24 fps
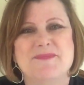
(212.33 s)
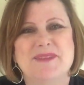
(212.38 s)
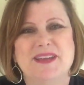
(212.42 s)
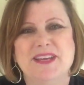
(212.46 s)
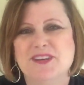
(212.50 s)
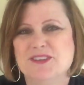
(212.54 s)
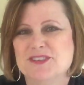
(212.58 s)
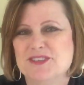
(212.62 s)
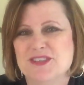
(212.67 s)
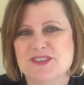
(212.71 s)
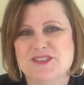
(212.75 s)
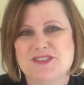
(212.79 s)

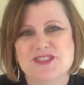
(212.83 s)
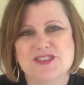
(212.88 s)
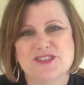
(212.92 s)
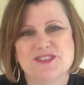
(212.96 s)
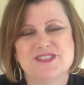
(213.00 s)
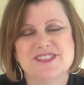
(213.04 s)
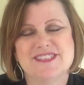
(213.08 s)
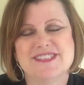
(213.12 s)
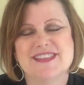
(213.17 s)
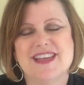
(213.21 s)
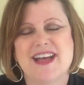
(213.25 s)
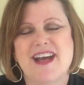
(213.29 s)
Introduce
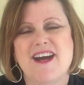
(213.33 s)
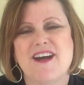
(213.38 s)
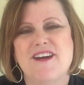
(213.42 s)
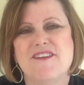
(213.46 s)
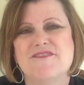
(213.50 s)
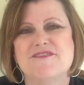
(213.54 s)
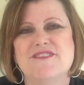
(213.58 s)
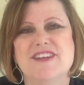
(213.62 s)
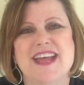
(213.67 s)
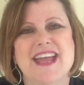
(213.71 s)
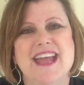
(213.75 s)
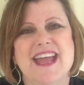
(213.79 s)
yourself
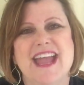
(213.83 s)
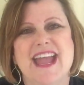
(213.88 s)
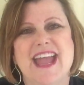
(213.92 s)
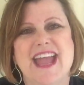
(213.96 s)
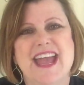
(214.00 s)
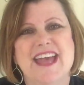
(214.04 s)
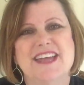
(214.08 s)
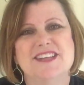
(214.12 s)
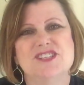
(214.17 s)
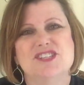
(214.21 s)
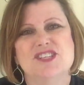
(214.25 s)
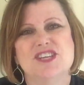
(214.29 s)

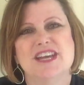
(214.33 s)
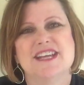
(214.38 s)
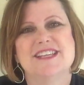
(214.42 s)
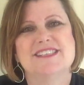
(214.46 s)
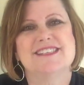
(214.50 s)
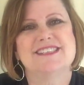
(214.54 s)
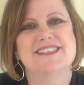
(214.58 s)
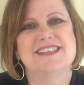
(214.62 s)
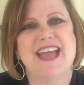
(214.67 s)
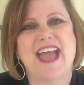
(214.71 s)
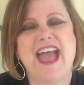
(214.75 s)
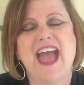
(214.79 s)
and
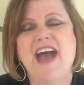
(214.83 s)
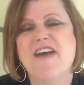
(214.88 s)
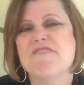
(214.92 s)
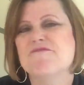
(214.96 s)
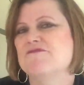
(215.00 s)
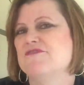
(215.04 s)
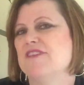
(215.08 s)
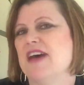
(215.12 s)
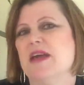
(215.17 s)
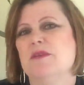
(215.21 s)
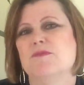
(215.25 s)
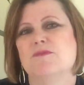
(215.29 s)
just have
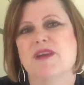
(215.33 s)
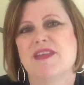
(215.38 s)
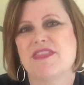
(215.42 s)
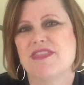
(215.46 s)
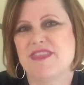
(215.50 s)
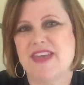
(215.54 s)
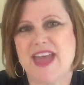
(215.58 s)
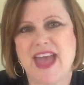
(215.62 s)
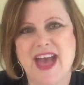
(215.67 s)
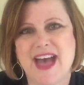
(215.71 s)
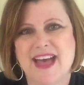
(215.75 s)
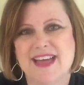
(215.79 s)
fun with
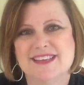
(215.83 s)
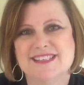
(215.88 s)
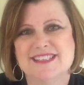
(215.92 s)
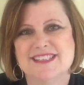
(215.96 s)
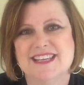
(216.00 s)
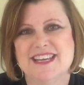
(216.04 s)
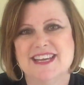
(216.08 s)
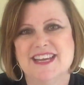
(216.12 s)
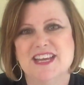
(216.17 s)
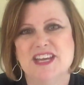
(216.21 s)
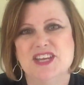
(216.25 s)
that.